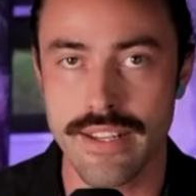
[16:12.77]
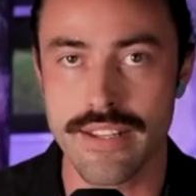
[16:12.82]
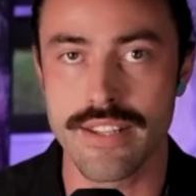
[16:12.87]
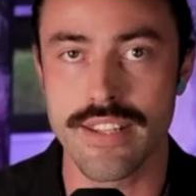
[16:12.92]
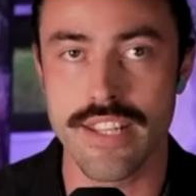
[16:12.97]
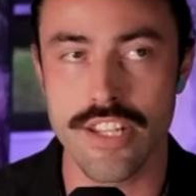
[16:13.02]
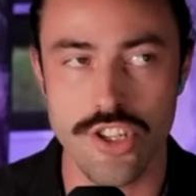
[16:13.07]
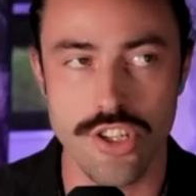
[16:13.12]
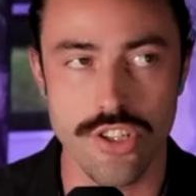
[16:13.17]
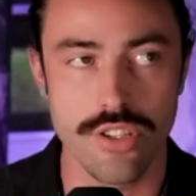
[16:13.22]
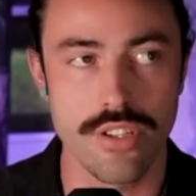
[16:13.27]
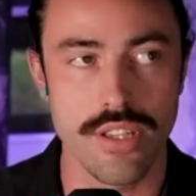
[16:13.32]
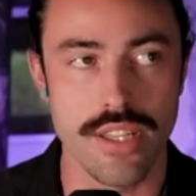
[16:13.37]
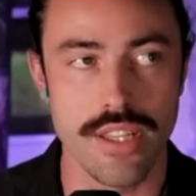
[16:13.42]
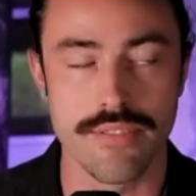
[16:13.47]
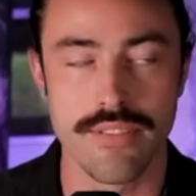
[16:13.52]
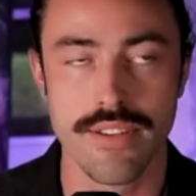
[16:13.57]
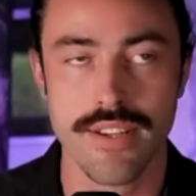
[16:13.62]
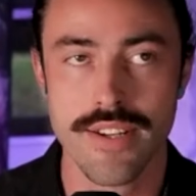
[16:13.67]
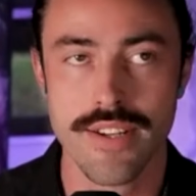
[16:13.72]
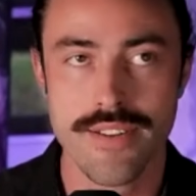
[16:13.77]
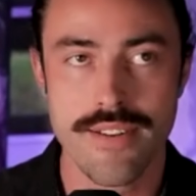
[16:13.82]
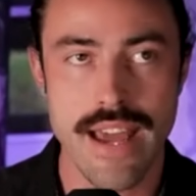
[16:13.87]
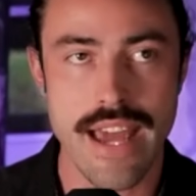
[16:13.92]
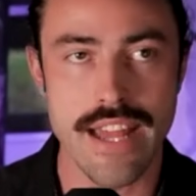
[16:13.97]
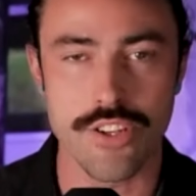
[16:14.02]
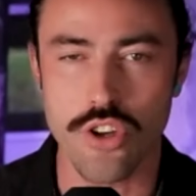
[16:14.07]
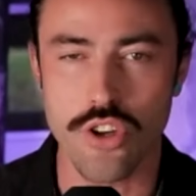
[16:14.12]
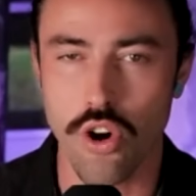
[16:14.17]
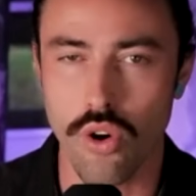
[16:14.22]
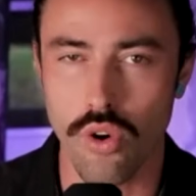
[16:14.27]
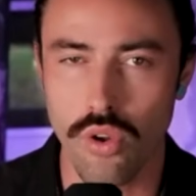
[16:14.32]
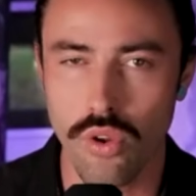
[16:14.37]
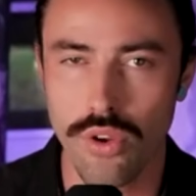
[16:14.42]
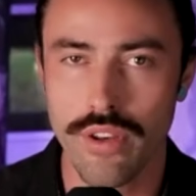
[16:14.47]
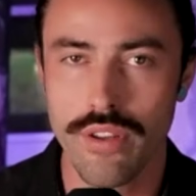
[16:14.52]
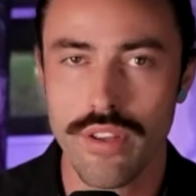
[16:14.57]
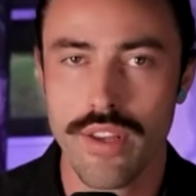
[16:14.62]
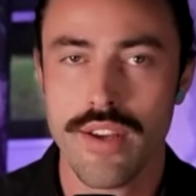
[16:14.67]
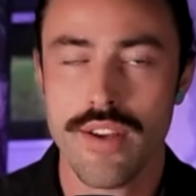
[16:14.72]
and digital stale and and
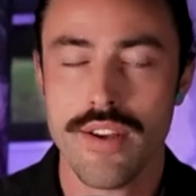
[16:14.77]
cold.